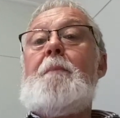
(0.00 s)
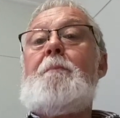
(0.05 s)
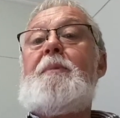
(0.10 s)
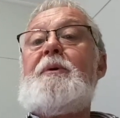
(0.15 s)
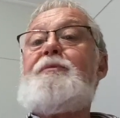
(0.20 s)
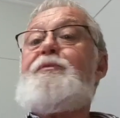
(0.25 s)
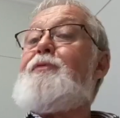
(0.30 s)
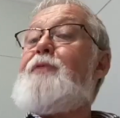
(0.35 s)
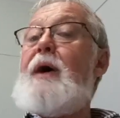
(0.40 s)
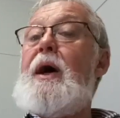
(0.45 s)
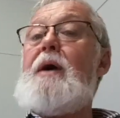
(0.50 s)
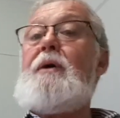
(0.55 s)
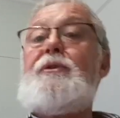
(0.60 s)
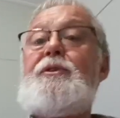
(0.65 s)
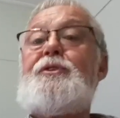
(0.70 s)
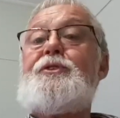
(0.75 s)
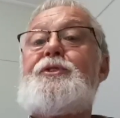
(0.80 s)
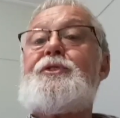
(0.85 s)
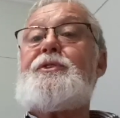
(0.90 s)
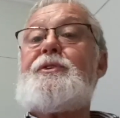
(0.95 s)
but found
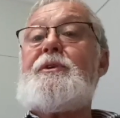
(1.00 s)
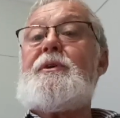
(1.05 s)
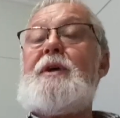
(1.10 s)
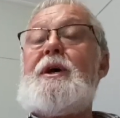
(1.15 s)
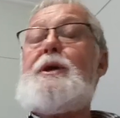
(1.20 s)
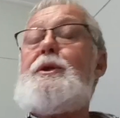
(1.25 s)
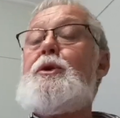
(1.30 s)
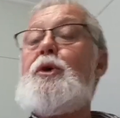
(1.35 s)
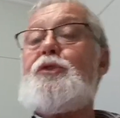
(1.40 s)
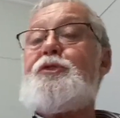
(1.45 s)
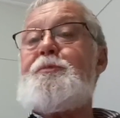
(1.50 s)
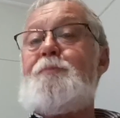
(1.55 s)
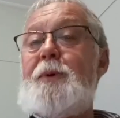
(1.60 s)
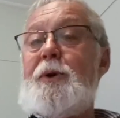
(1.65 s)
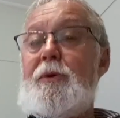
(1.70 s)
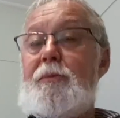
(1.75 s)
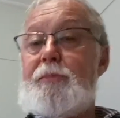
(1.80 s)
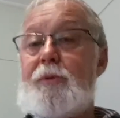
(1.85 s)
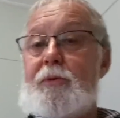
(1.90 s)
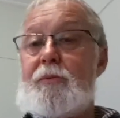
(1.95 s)
us
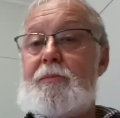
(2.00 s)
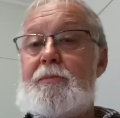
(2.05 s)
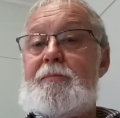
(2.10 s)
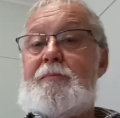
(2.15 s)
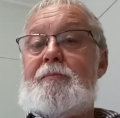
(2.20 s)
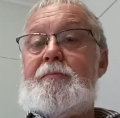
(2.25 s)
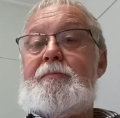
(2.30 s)
inhospitable.